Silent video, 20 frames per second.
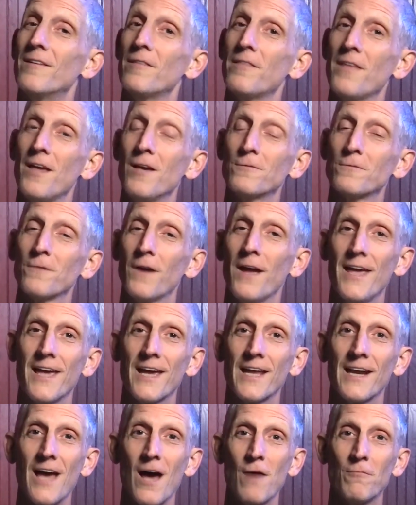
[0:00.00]
Thanks for
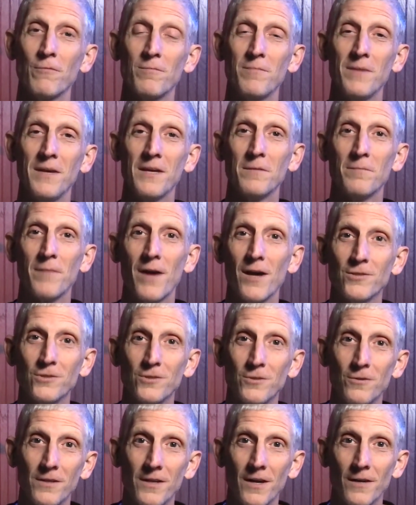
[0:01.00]
hanging out with me in my
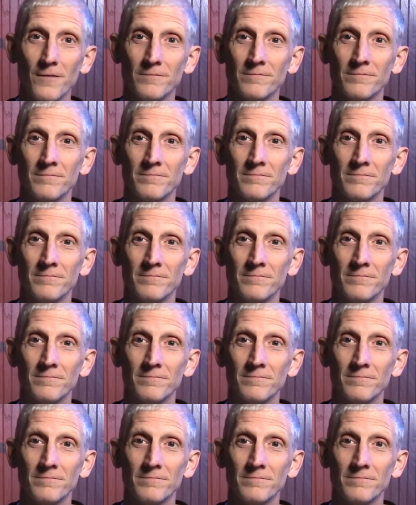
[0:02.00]
studio.